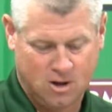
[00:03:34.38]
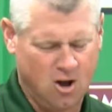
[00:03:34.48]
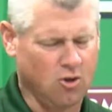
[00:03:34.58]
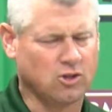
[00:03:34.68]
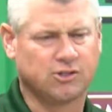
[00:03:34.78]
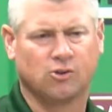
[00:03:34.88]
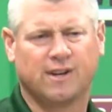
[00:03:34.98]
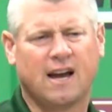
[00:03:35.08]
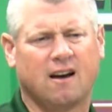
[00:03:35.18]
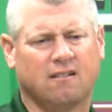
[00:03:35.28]
Oh, there's no
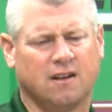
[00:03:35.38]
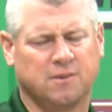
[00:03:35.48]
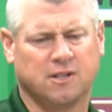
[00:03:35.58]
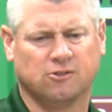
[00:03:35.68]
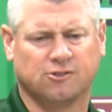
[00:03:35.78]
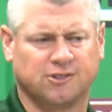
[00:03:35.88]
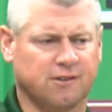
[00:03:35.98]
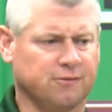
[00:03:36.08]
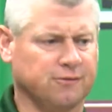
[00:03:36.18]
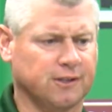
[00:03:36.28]
doubt. I mean, those are
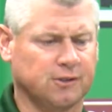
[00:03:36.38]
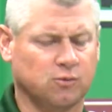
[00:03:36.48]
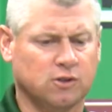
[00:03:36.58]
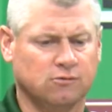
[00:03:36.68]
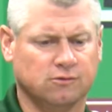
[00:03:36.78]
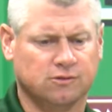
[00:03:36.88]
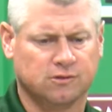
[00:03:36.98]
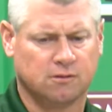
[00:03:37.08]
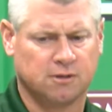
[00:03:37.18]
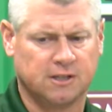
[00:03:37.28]
self-inflicted wounds.
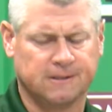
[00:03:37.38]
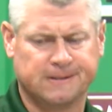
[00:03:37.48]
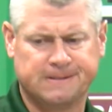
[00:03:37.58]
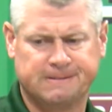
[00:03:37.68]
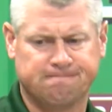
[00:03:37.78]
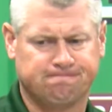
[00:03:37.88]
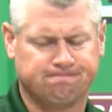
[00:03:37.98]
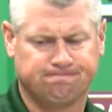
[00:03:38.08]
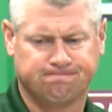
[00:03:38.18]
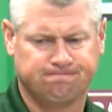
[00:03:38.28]
I mean,
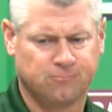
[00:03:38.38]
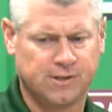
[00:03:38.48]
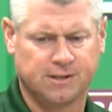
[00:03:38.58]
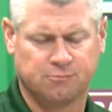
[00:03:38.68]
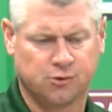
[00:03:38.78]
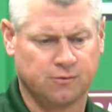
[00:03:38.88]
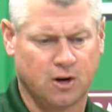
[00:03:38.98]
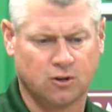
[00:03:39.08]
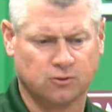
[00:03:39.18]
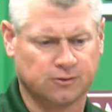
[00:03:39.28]
we can improve
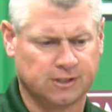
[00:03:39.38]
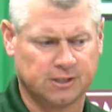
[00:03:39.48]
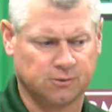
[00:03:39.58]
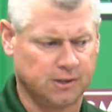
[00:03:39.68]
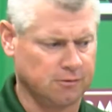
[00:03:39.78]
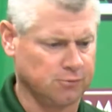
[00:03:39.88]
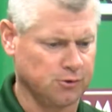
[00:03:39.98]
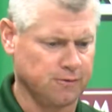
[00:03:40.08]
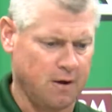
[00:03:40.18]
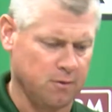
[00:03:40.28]
all those things. We can
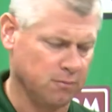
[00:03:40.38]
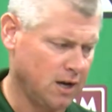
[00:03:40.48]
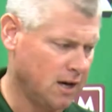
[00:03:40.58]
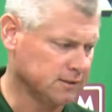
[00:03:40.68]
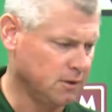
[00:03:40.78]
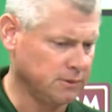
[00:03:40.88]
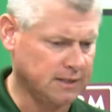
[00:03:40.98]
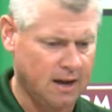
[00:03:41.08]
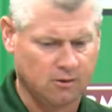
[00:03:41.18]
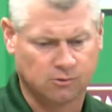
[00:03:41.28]
improve how we blocked, how we
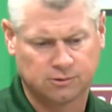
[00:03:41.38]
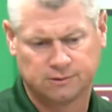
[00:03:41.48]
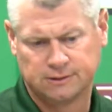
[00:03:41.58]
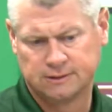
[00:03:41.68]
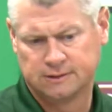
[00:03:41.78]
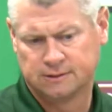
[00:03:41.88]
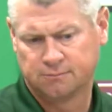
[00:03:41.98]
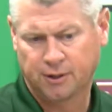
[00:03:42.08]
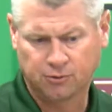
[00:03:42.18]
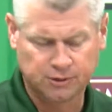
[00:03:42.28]
tackled,
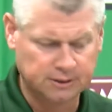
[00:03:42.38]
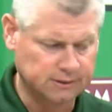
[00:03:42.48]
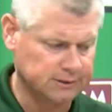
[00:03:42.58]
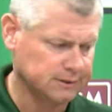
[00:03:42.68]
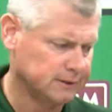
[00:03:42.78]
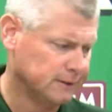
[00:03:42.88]
penalties,